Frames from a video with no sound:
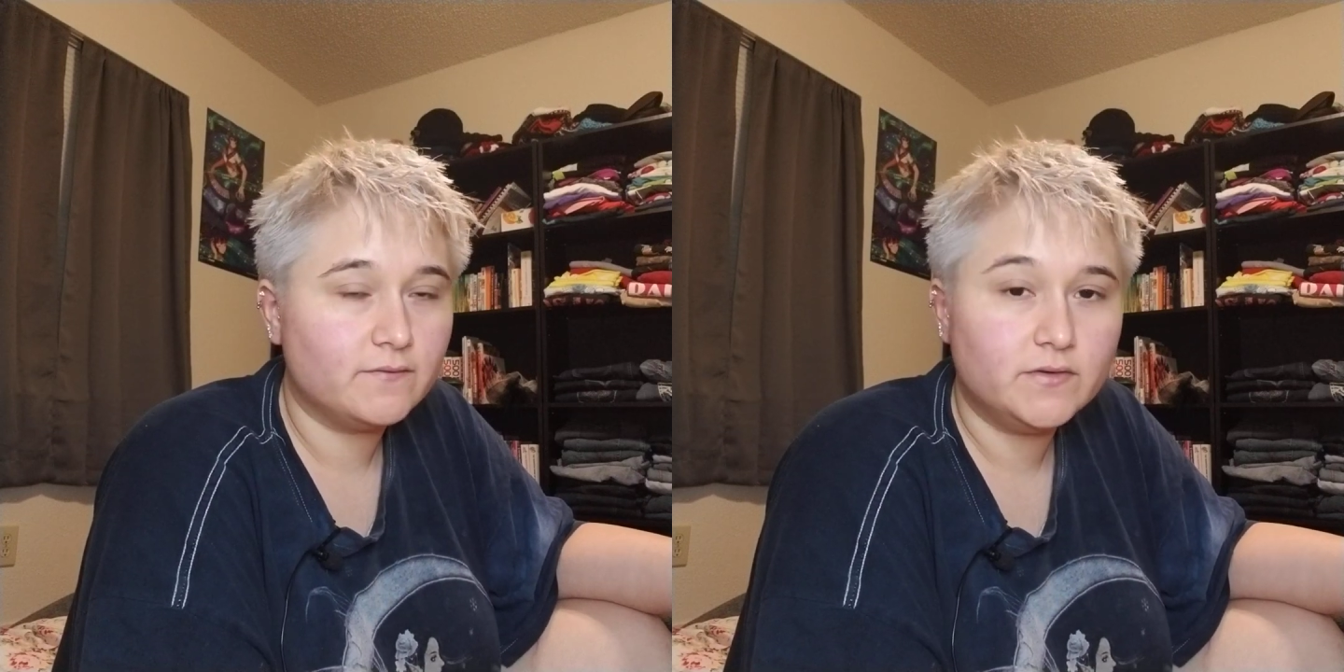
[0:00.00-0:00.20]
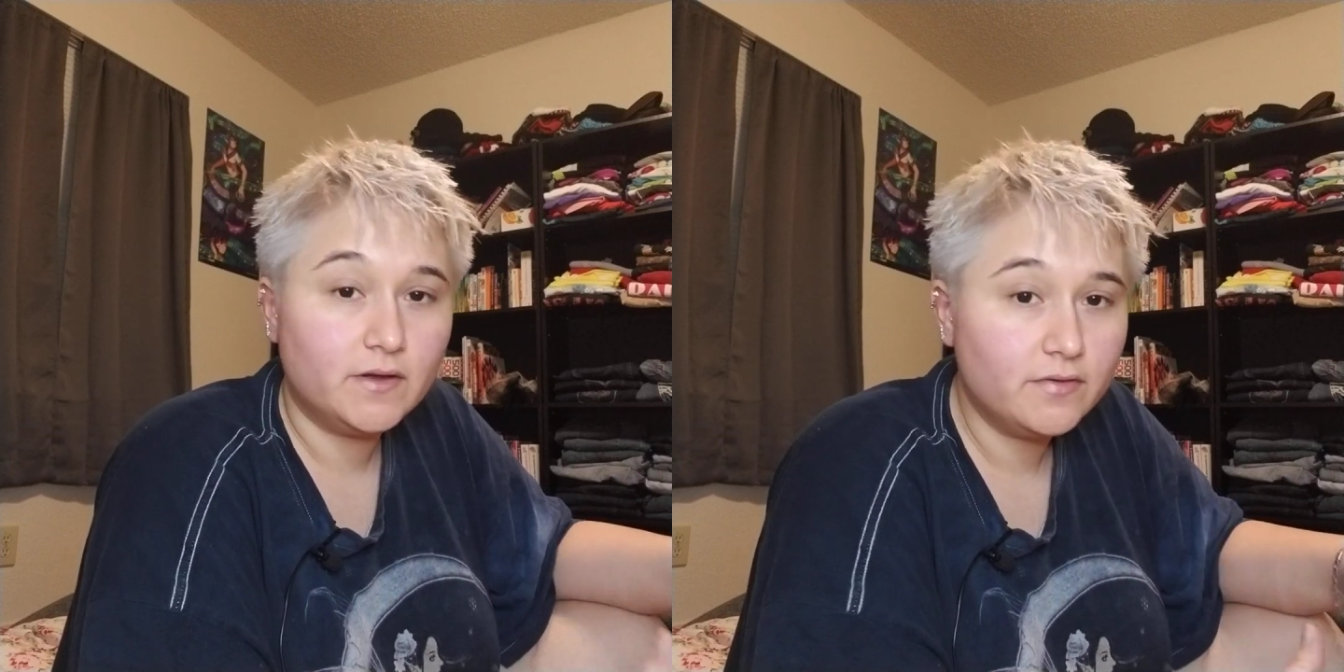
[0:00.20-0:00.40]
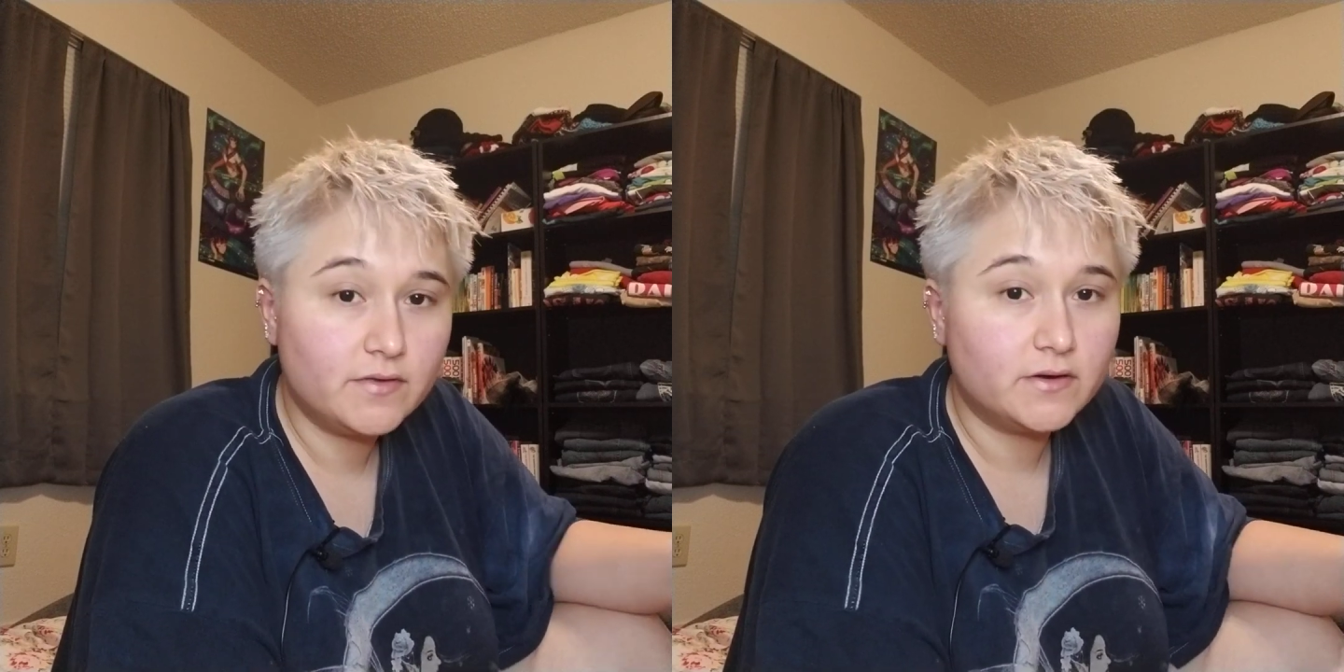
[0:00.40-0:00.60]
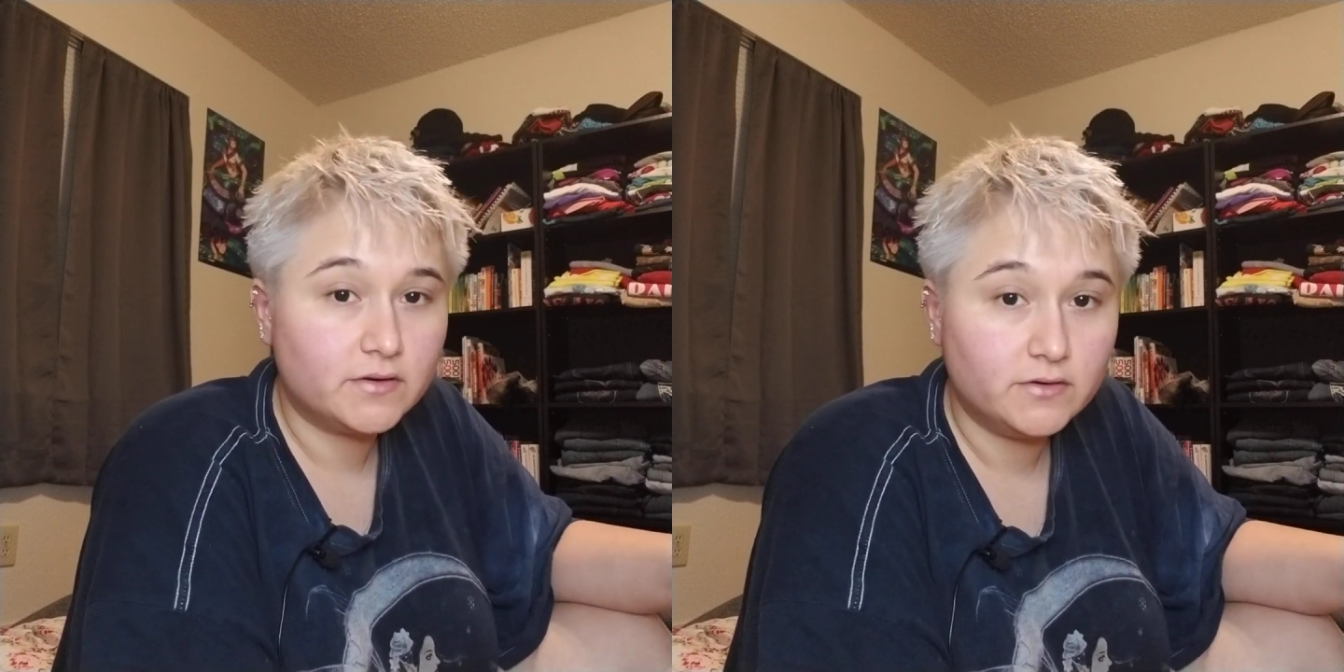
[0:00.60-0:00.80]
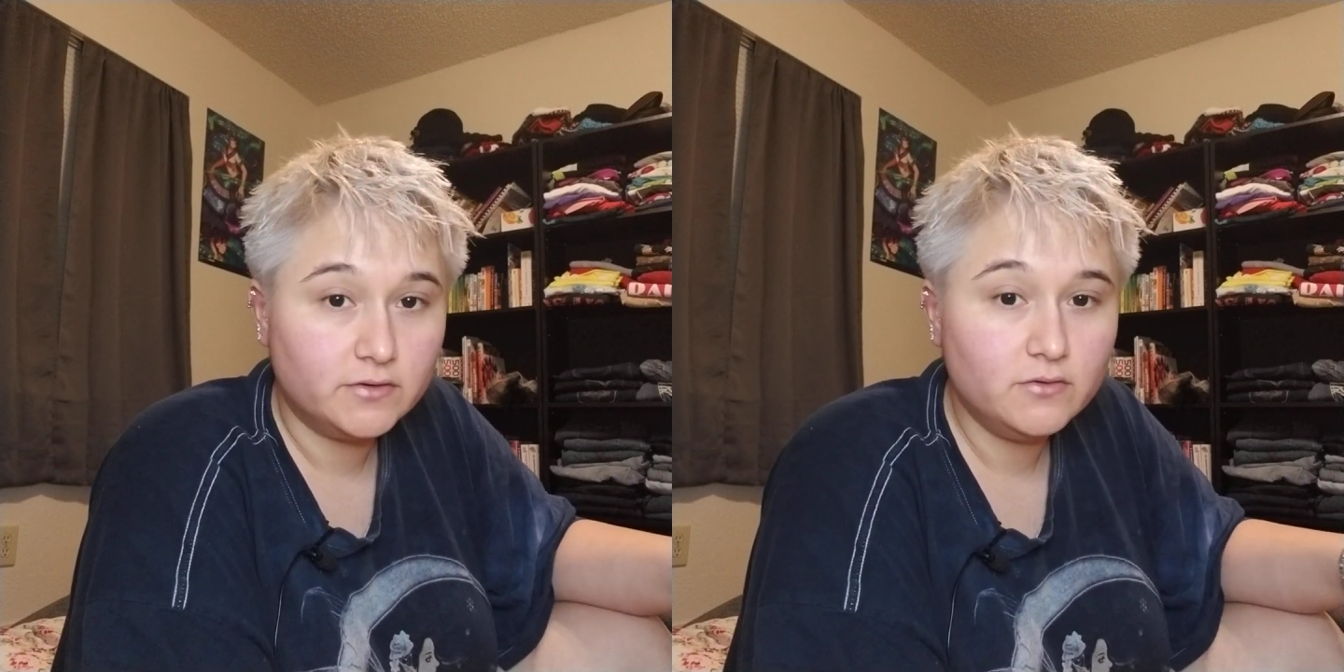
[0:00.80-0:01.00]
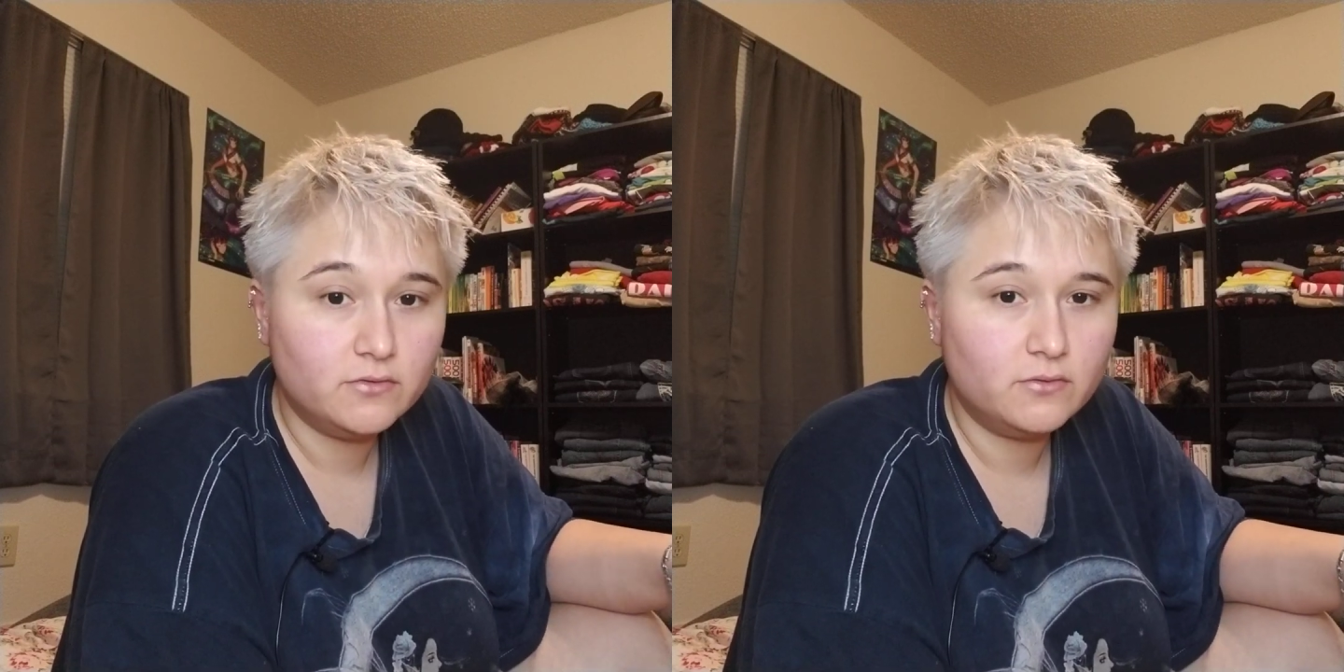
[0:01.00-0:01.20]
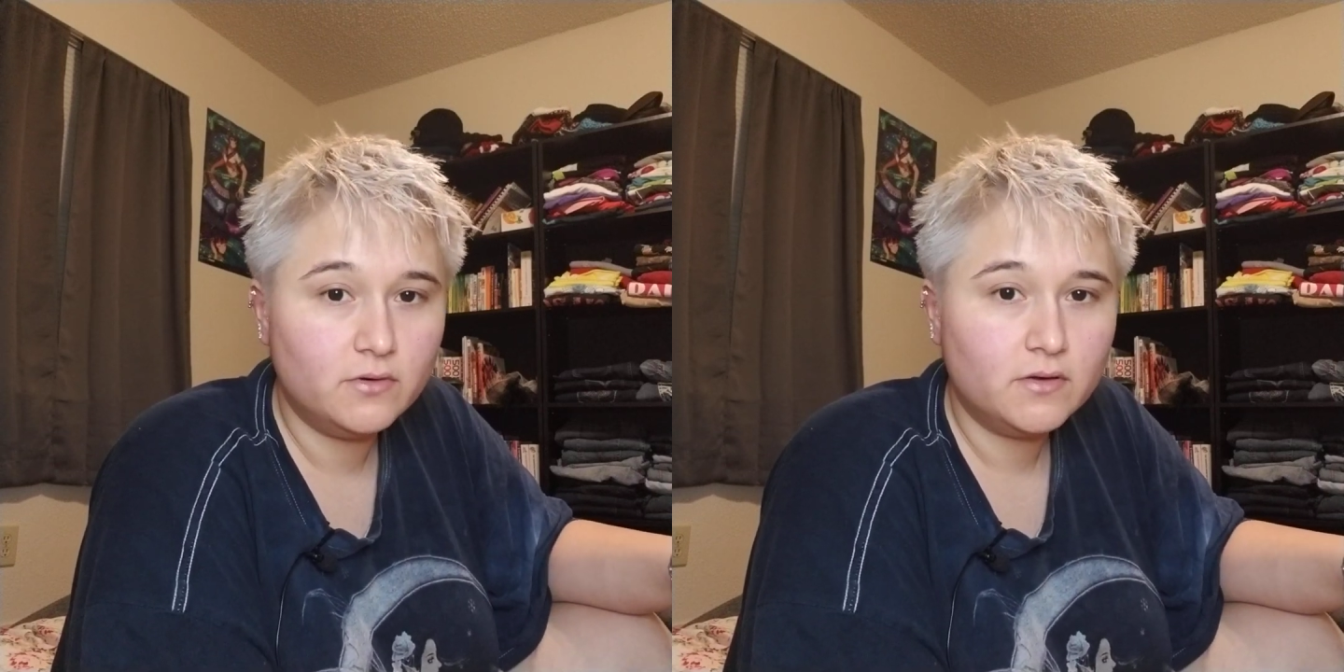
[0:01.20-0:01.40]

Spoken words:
nothing to do